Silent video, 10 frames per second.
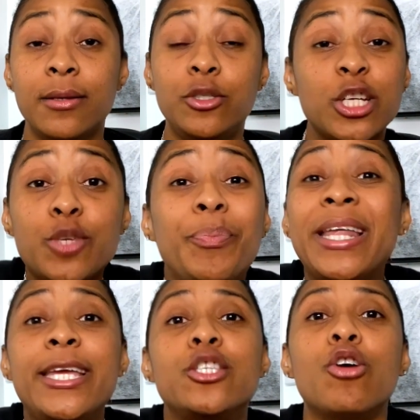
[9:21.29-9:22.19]
Just
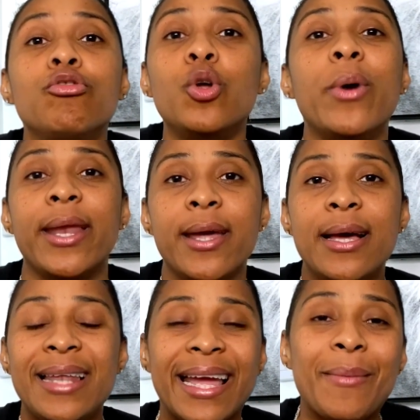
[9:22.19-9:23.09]
please don't do it.
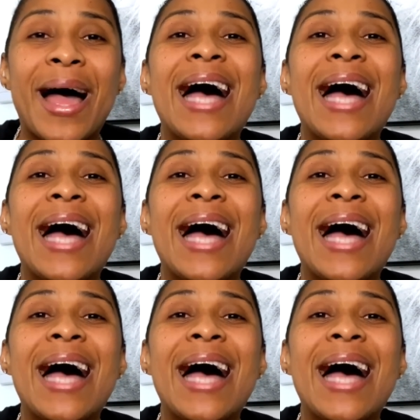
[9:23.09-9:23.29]
Like I'm